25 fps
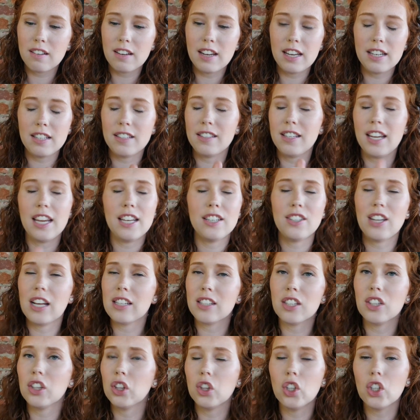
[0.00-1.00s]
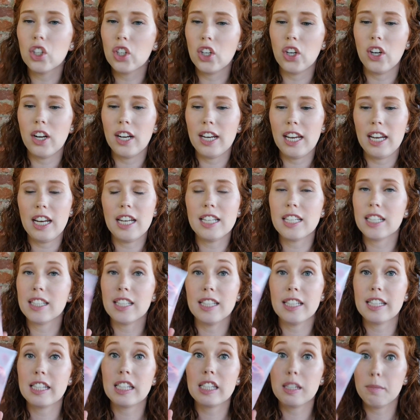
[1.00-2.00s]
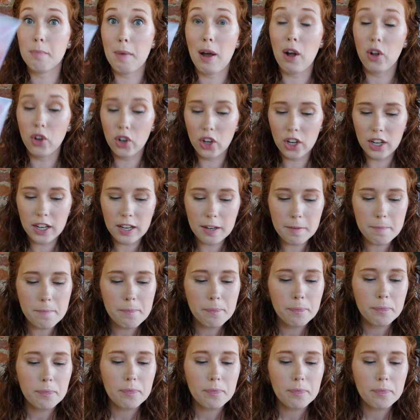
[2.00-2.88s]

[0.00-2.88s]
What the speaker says: it doesn't look good and it doesn't smell good.